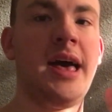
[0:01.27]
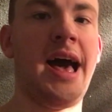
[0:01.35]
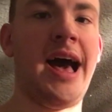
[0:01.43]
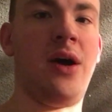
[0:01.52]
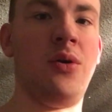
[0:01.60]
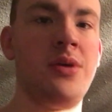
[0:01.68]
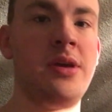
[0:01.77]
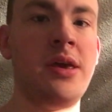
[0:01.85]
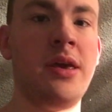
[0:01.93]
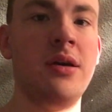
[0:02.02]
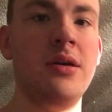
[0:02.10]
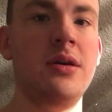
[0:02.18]

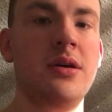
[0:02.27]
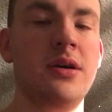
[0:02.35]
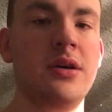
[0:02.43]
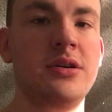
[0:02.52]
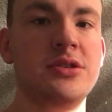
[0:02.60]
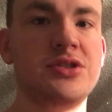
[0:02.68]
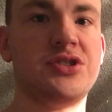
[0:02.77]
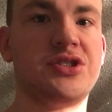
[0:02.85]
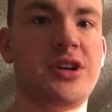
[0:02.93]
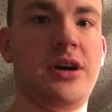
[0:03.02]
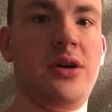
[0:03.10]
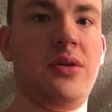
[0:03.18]
Howdy!
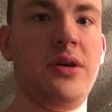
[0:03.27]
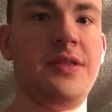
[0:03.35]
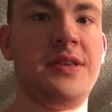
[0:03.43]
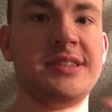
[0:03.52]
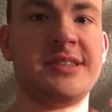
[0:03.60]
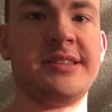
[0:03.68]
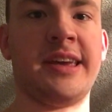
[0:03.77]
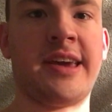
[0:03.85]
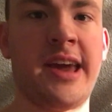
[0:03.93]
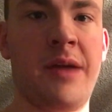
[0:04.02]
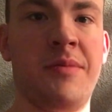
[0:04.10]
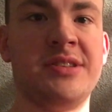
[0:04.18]
So this is a
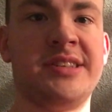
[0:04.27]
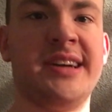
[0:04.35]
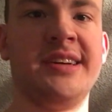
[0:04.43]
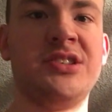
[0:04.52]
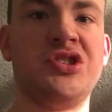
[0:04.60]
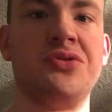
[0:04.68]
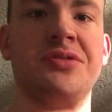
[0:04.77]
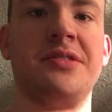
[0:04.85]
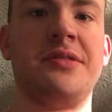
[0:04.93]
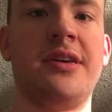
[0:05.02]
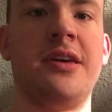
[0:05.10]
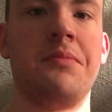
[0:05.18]
camera test using
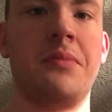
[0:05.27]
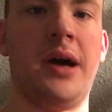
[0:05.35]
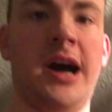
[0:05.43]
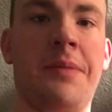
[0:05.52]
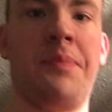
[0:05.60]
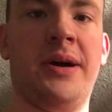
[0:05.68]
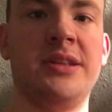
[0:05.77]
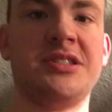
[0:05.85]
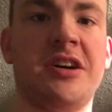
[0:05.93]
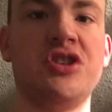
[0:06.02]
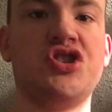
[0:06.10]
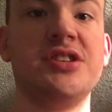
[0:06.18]
the iPod
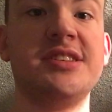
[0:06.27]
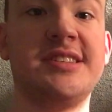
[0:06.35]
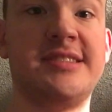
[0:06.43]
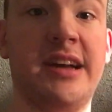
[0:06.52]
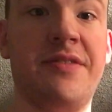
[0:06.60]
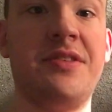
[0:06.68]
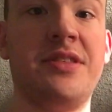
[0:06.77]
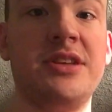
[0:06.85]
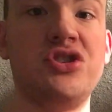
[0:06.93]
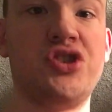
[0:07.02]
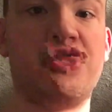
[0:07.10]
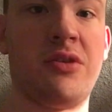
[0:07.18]
Touch 7th
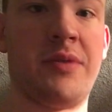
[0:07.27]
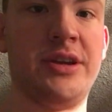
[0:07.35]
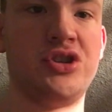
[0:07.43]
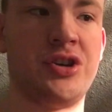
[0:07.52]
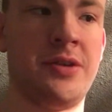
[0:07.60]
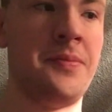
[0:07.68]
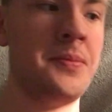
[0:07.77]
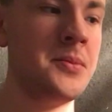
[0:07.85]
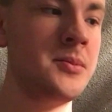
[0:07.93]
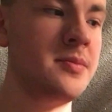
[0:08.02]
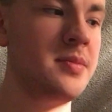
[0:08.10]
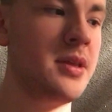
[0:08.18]
generation.
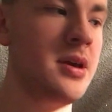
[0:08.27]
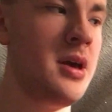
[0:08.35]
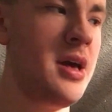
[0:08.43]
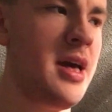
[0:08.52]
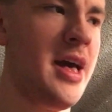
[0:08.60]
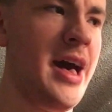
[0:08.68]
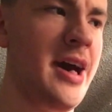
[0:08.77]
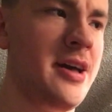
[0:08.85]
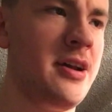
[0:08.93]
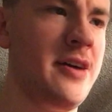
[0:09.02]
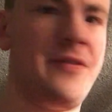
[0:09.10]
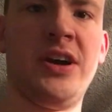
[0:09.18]
And
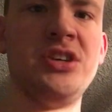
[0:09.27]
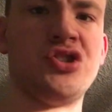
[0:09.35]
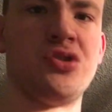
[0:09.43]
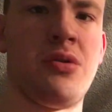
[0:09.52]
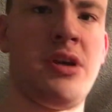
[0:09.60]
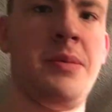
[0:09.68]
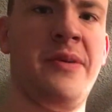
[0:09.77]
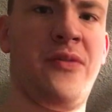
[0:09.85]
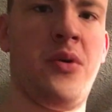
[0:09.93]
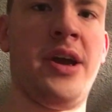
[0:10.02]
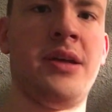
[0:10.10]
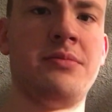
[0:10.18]
a funny story
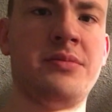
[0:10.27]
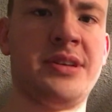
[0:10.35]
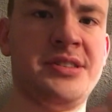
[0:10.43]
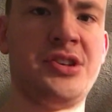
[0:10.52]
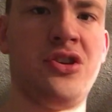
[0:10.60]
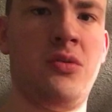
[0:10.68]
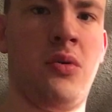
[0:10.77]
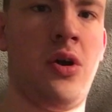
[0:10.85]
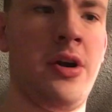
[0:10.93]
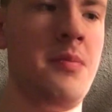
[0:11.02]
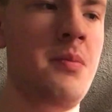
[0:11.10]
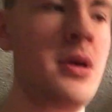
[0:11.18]
before I continue
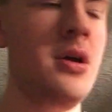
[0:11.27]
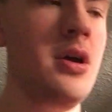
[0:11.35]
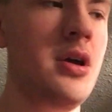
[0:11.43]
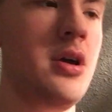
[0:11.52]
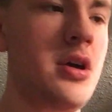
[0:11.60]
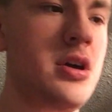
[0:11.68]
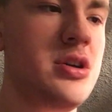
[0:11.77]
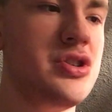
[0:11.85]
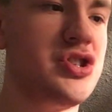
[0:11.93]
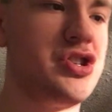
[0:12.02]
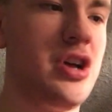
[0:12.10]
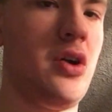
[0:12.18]
on.
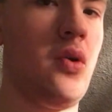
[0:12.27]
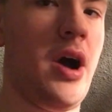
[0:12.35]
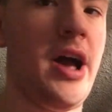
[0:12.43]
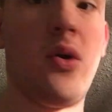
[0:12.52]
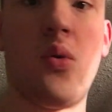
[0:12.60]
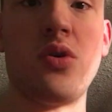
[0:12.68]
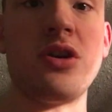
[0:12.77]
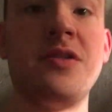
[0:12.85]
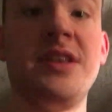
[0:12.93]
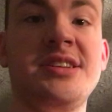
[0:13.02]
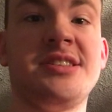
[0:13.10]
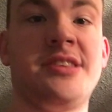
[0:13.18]
So I ordered
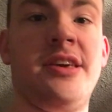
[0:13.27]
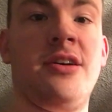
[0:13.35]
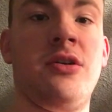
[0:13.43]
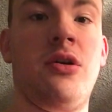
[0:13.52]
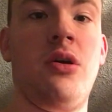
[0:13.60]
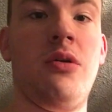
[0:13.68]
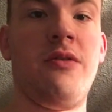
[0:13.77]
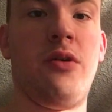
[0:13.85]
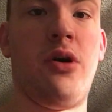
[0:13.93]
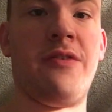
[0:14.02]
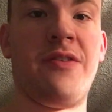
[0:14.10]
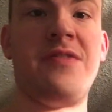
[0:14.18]
this thing
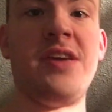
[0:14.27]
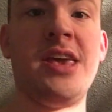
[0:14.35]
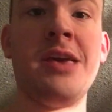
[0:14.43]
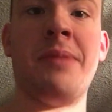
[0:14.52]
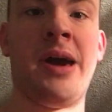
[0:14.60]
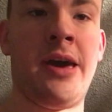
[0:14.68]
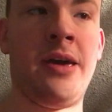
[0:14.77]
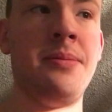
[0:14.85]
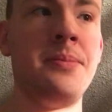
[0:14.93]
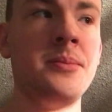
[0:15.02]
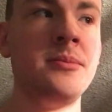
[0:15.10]
off of eBay.